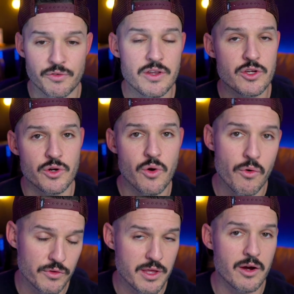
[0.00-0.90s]
feature
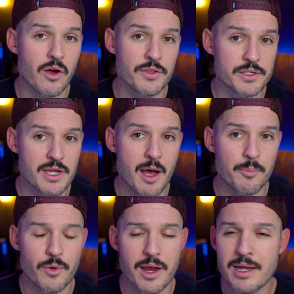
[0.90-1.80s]
over there on the
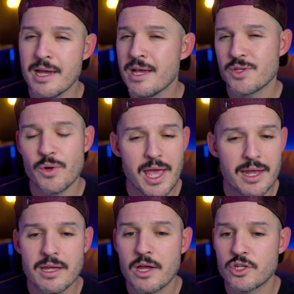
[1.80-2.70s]
top right. So
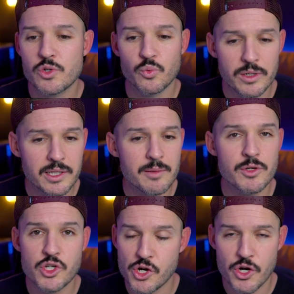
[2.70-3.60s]
again, just really
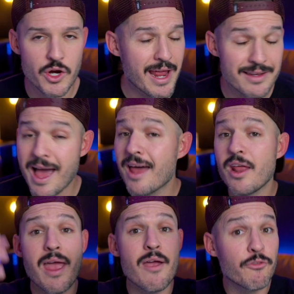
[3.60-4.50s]
mature and
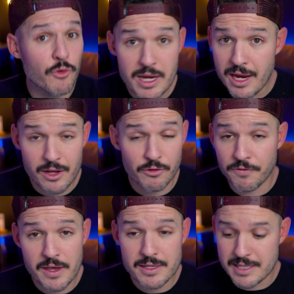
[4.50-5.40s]
not every
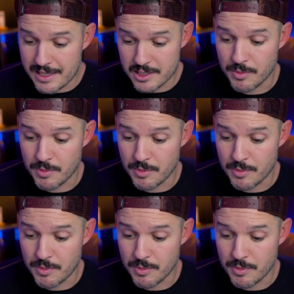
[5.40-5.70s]
interface has to